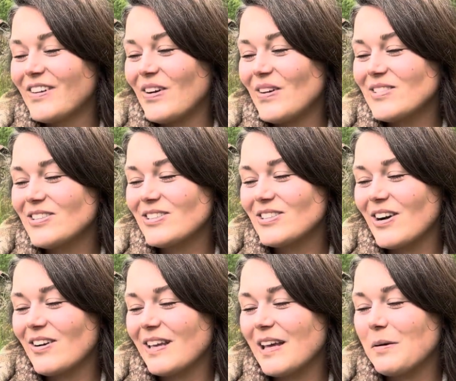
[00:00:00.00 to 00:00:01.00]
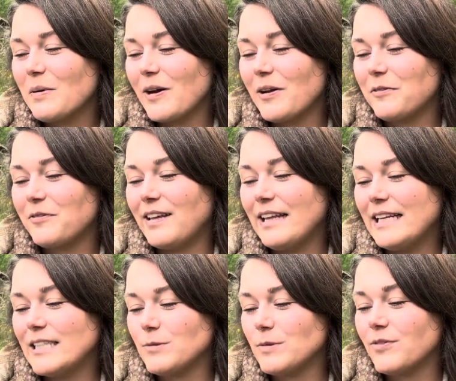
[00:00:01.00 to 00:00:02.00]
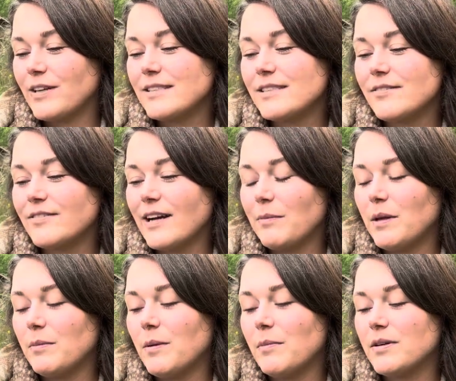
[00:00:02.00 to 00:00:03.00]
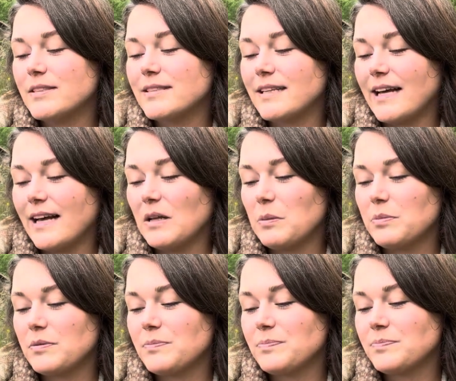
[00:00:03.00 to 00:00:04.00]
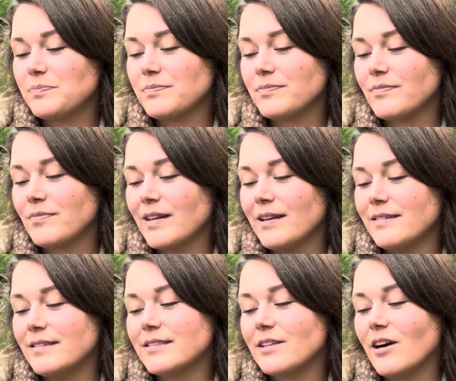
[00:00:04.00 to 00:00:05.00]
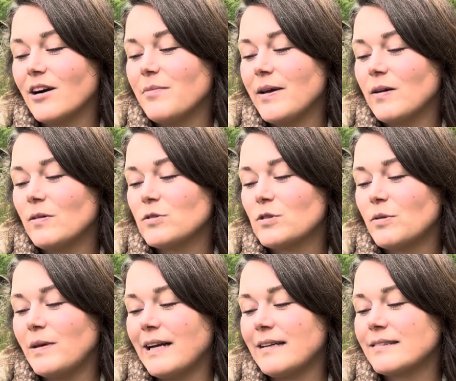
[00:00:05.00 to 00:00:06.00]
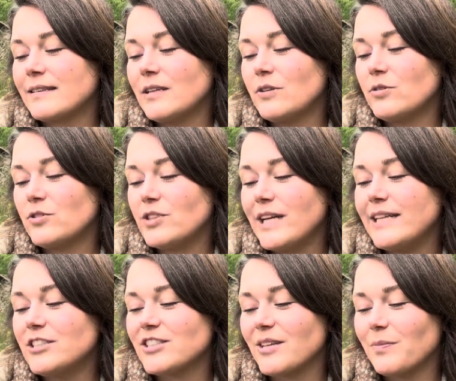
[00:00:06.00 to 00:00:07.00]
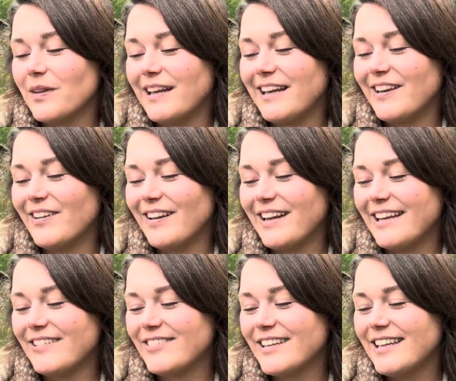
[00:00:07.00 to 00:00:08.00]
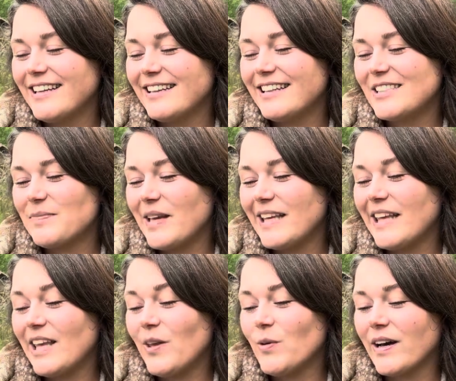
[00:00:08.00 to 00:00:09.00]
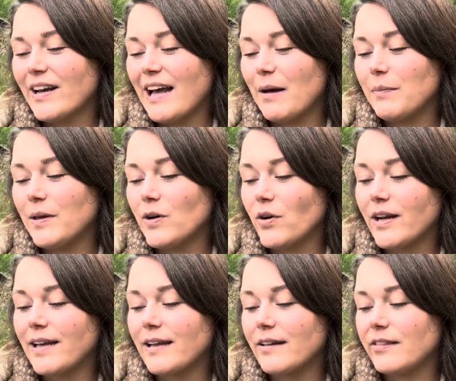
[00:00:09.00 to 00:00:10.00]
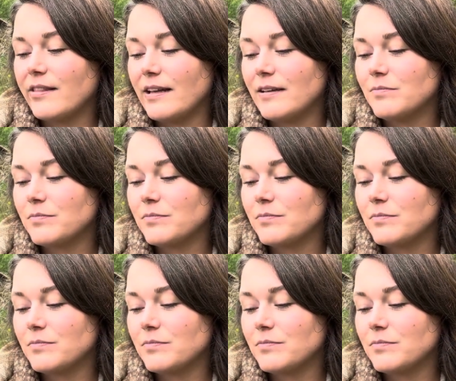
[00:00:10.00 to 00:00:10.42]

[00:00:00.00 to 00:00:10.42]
Also, talking about your feelings with friends and family members can help. This card may also be asking you to change something in your life that's making you unhappy or unhealthy.